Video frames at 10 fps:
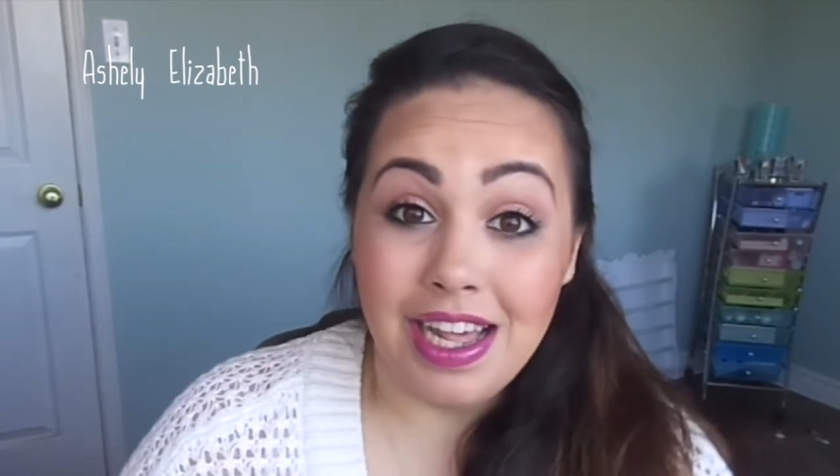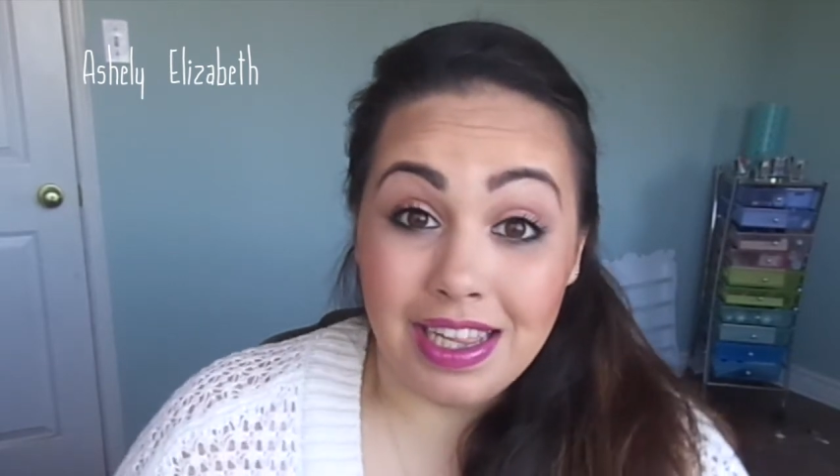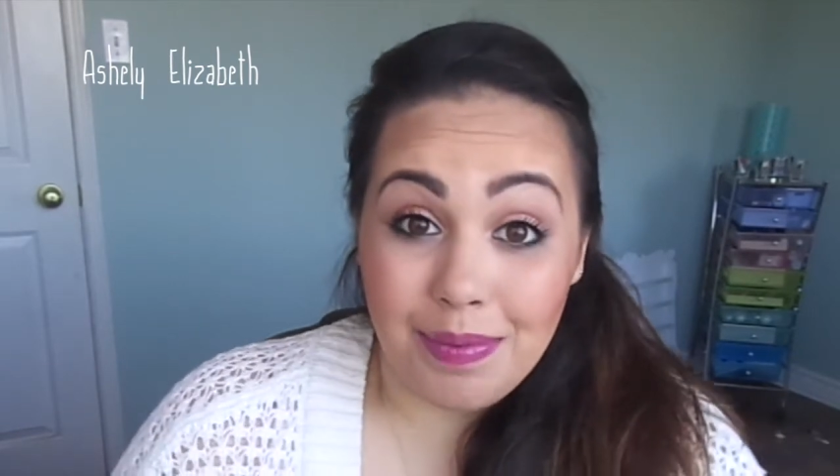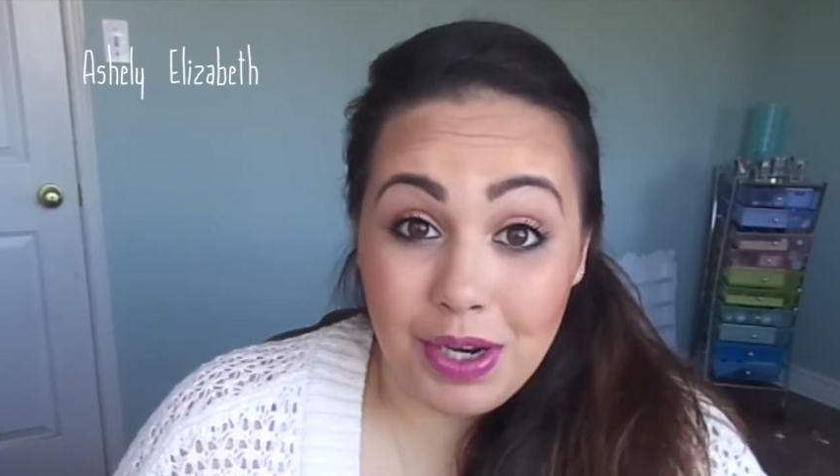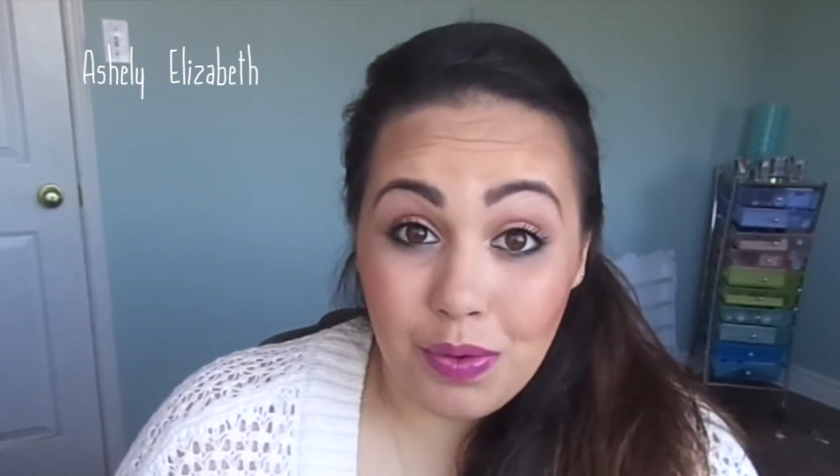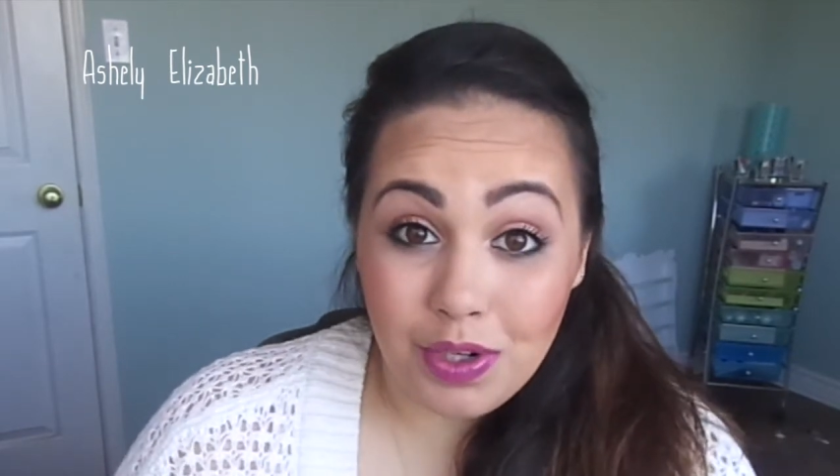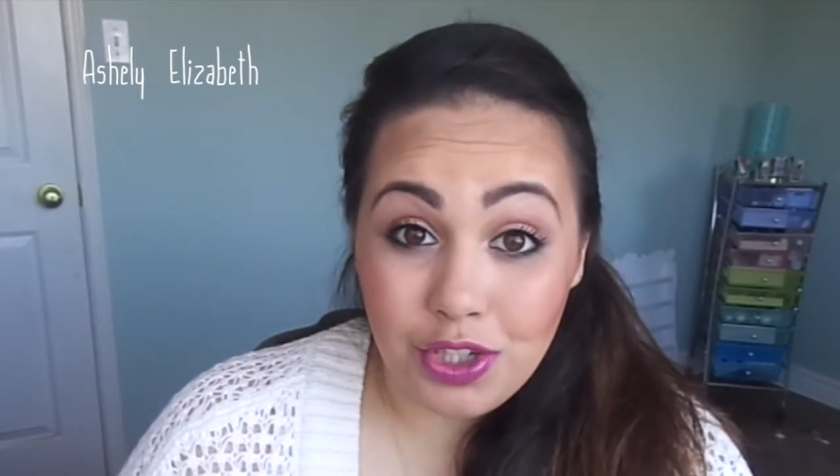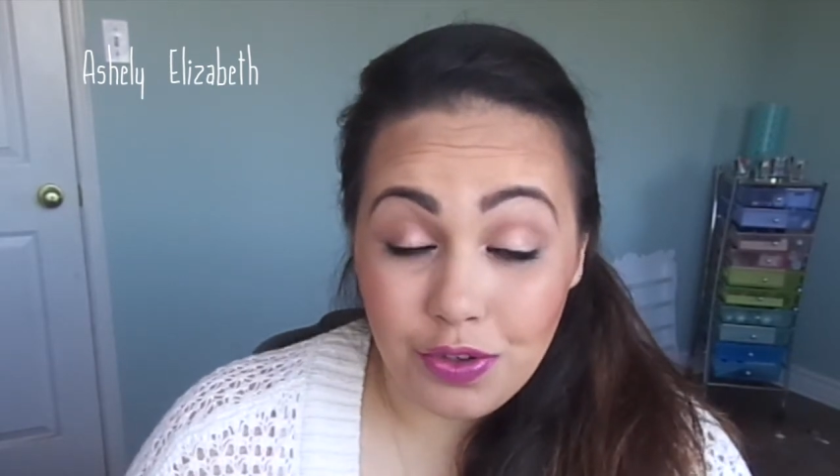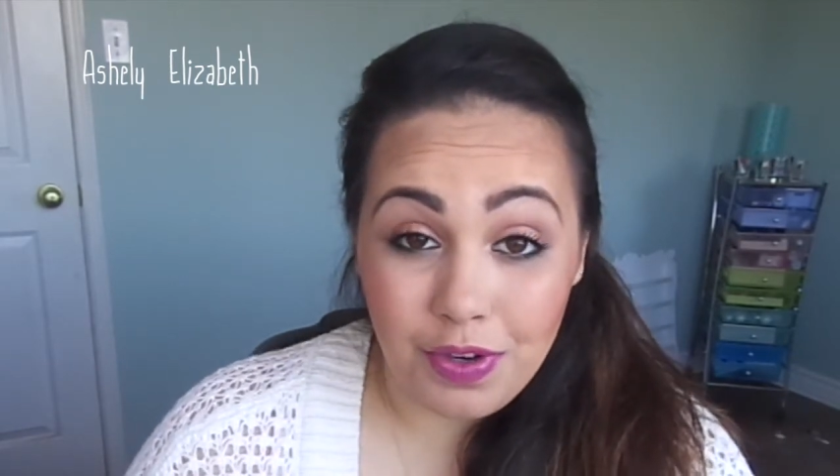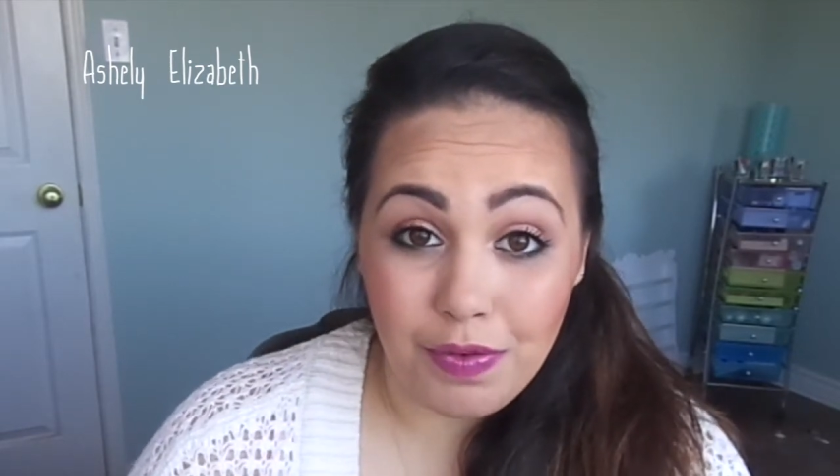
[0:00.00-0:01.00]
let me know what
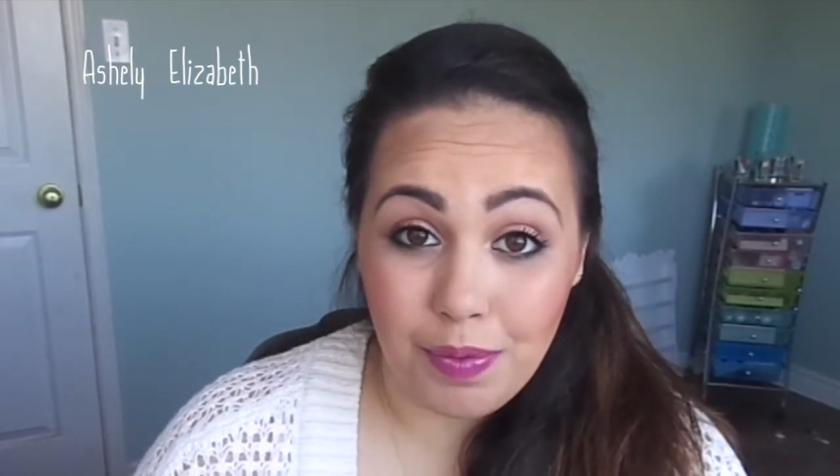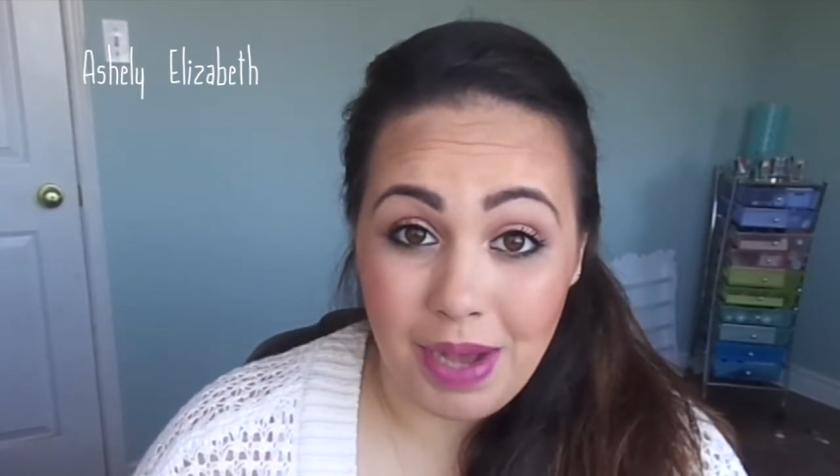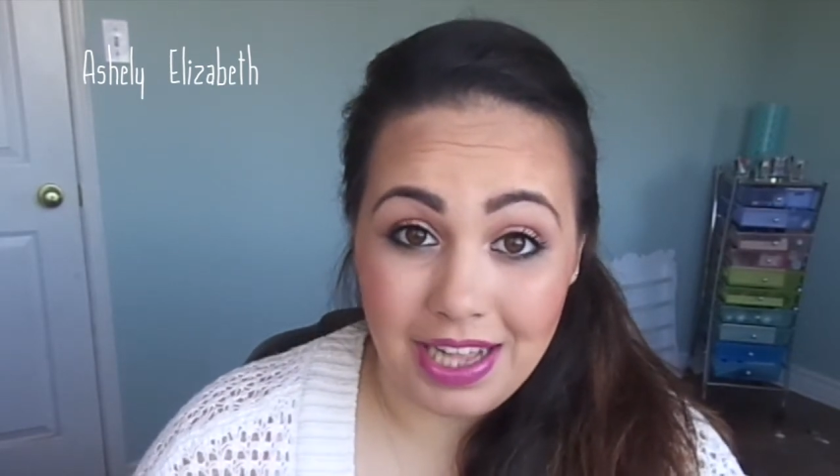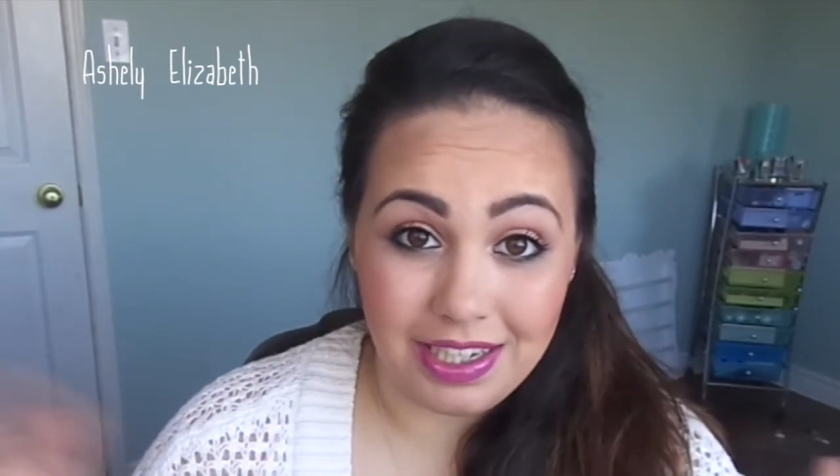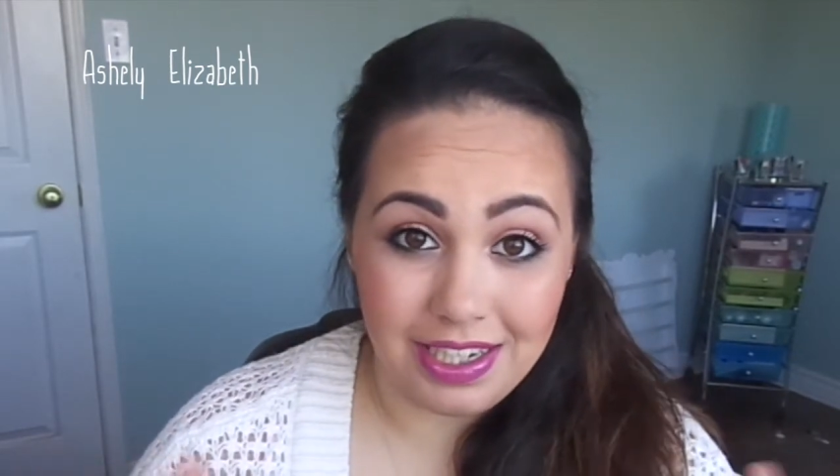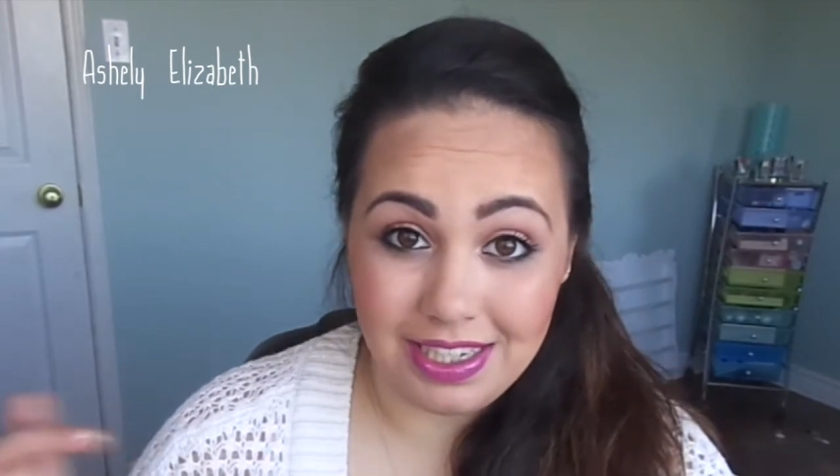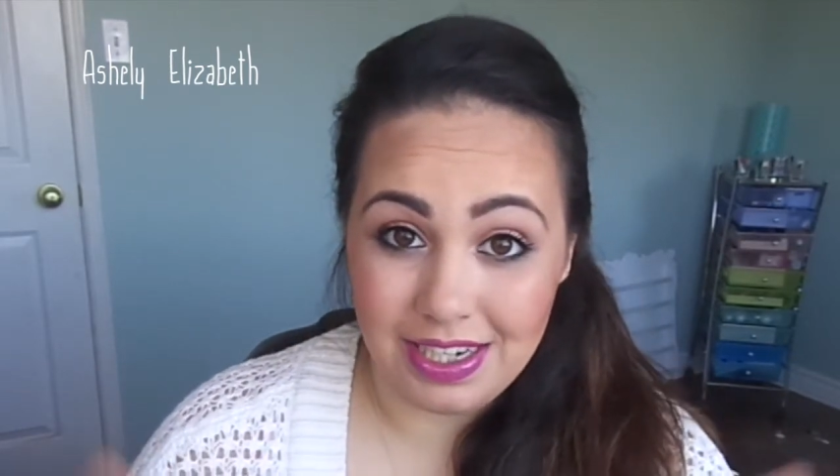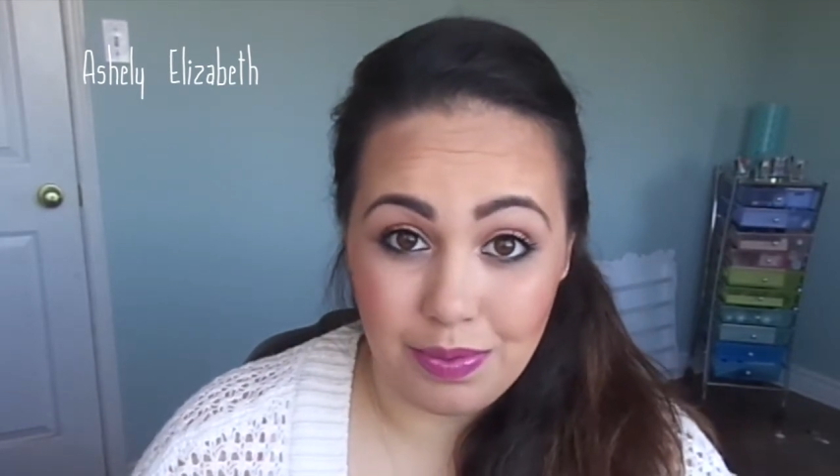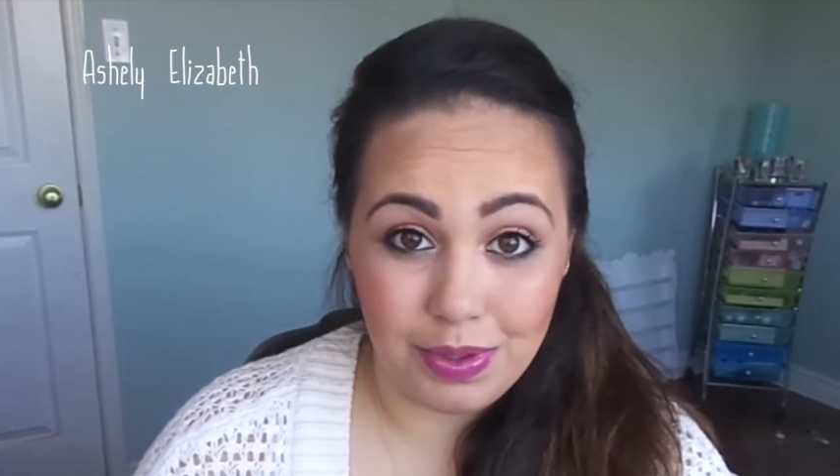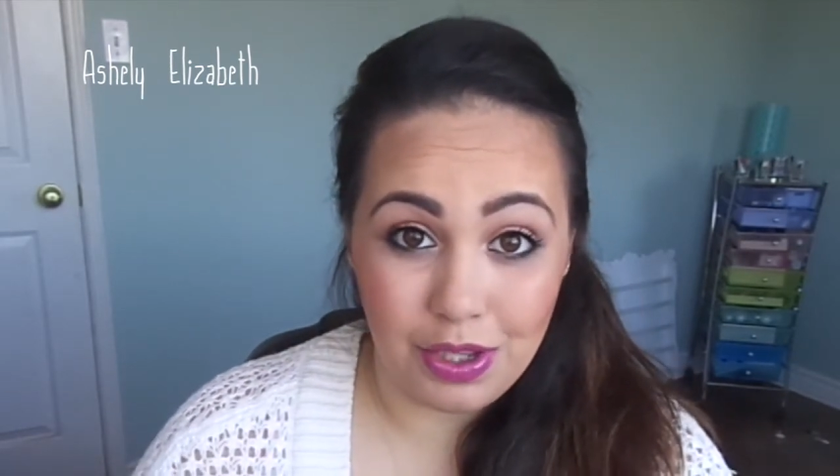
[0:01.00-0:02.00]
your favorite palette is
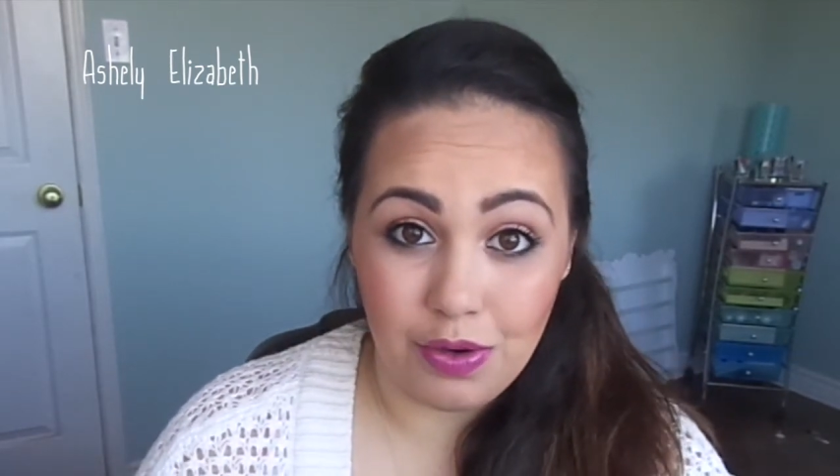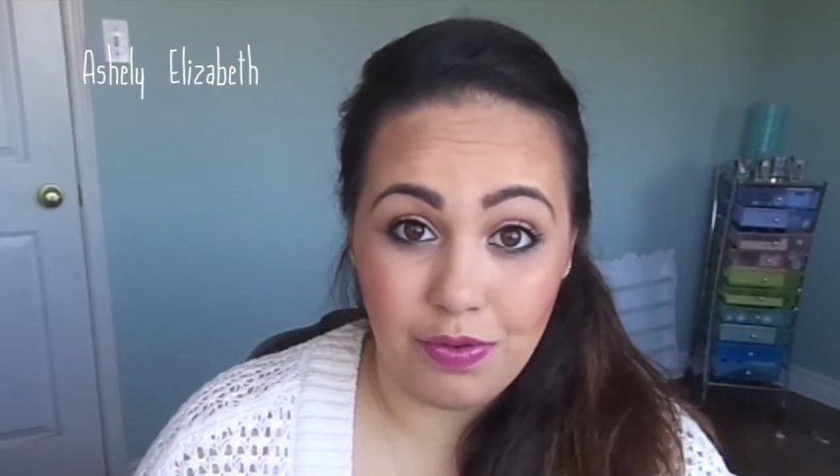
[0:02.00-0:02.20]
down below.